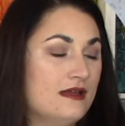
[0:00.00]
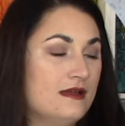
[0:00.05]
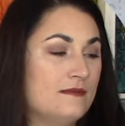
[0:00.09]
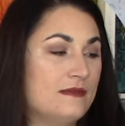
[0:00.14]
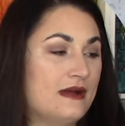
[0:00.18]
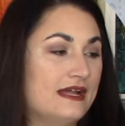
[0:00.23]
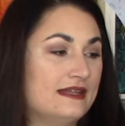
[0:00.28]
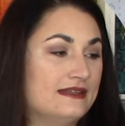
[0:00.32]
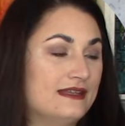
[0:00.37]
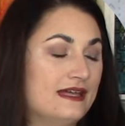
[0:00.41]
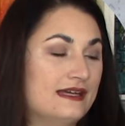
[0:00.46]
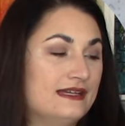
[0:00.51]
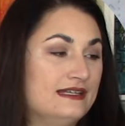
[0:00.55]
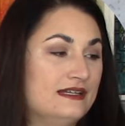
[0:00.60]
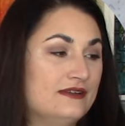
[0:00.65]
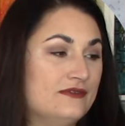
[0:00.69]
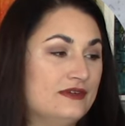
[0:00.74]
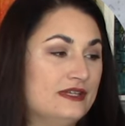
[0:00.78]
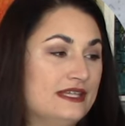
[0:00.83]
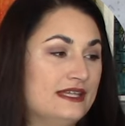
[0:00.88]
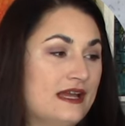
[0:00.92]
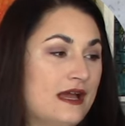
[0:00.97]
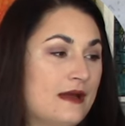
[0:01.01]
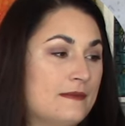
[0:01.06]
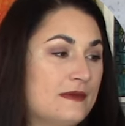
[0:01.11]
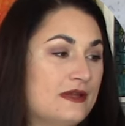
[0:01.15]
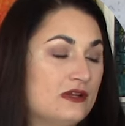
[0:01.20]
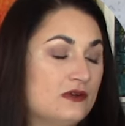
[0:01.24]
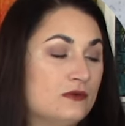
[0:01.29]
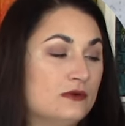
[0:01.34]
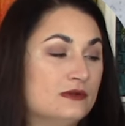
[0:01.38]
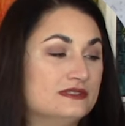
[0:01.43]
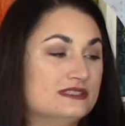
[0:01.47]
by lining everything up
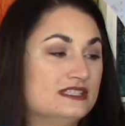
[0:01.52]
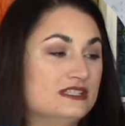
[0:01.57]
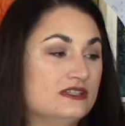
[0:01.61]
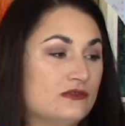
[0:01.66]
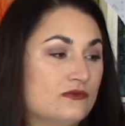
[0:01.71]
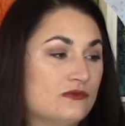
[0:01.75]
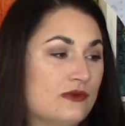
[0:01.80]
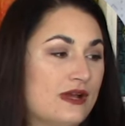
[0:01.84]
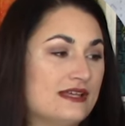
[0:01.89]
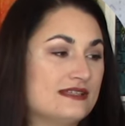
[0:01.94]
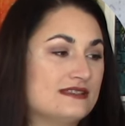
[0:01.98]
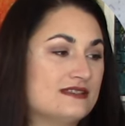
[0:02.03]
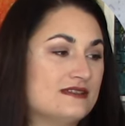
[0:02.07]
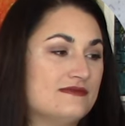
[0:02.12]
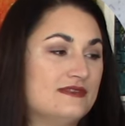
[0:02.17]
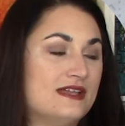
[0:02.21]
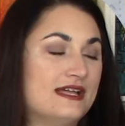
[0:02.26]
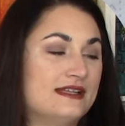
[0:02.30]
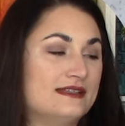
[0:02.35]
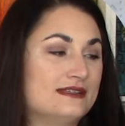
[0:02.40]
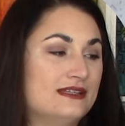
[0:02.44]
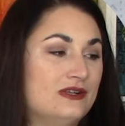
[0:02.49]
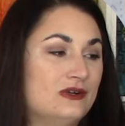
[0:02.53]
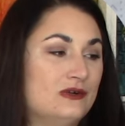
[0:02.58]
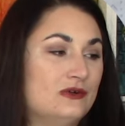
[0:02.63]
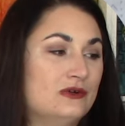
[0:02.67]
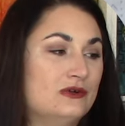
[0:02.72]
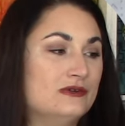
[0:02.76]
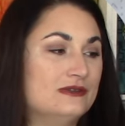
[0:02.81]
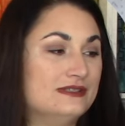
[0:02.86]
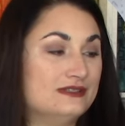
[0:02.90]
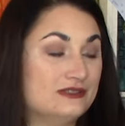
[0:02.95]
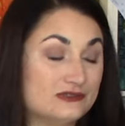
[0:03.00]
and quilting the rest of that
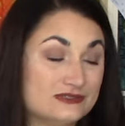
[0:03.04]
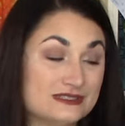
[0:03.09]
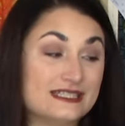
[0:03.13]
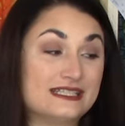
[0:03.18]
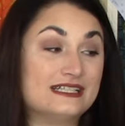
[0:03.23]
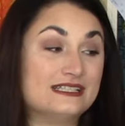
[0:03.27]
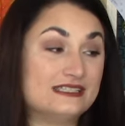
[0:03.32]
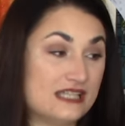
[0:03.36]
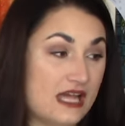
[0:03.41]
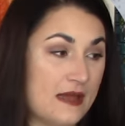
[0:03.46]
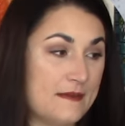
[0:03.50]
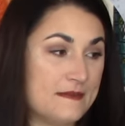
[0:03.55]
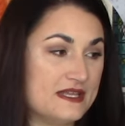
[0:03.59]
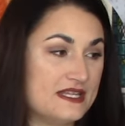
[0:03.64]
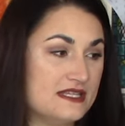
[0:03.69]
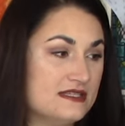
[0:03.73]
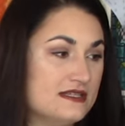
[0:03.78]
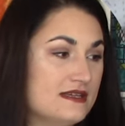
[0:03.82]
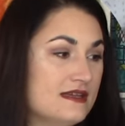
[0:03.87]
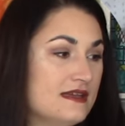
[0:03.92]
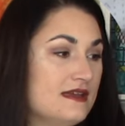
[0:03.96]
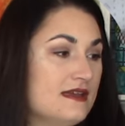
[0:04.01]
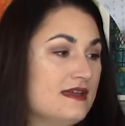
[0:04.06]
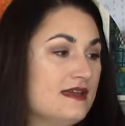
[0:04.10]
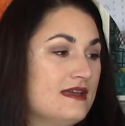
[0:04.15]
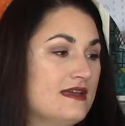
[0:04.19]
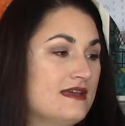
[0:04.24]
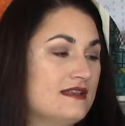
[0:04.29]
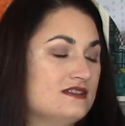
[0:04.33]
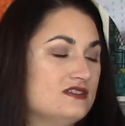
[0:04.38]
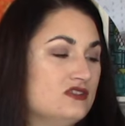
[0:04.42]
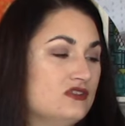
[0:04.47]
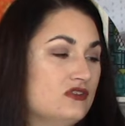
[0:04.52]
little, it looks like a diamond,
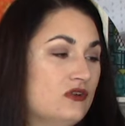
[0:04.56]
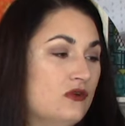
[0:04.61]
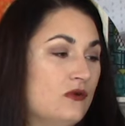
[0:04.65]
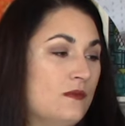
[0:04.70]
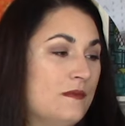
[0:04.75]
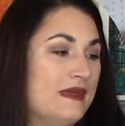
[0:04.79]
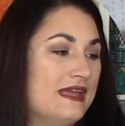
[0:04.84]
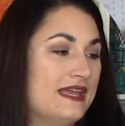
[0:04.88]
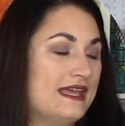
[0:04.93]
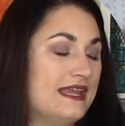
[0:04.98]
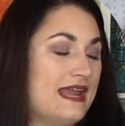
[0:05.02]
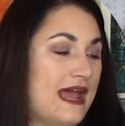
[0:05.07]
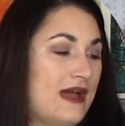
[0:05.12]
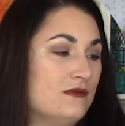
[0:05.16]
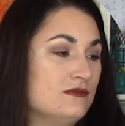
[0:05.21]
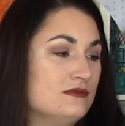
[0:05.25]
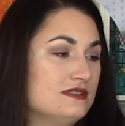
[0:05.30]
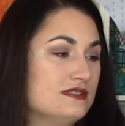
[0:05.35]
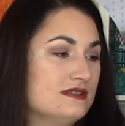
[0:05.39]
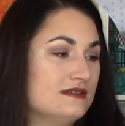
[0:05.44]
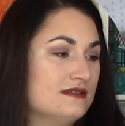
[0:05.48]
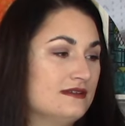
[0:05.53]
to make it out.